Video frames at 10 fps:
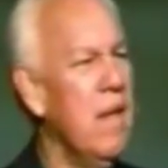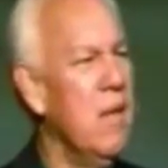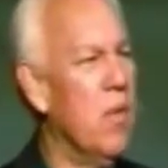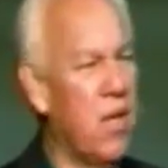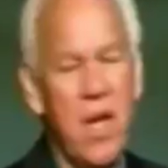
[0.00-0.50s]

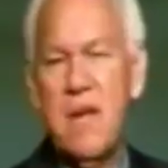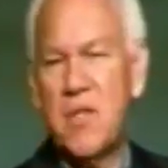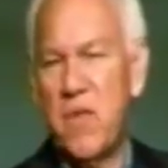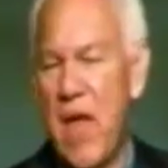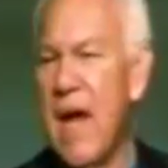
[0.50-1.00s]
Well, goodness,
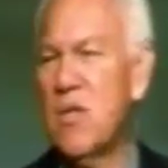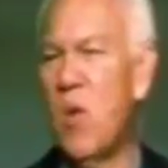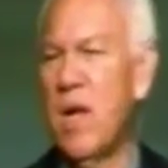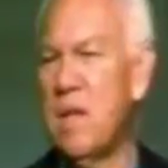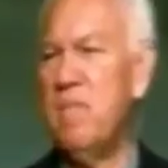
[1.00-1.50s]
if that is one
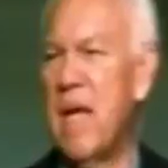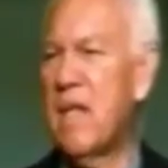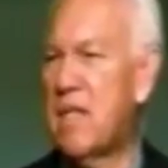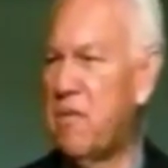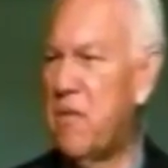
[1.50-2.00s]
of the
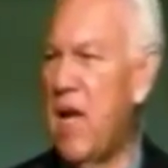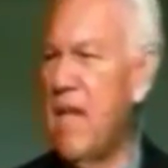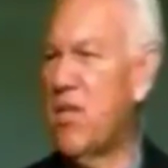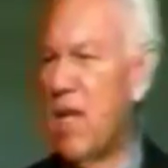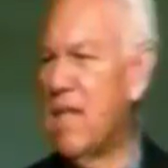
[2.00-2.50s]
methods of
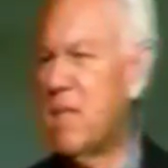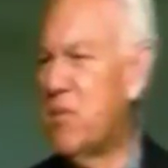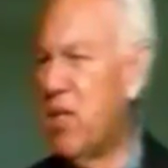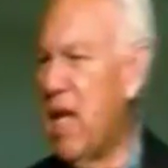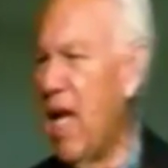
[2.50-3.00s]
evangelism
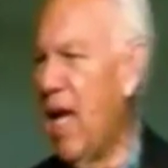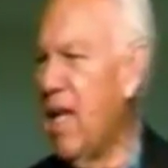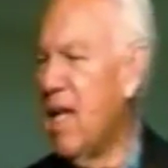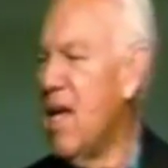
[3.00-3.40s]
today,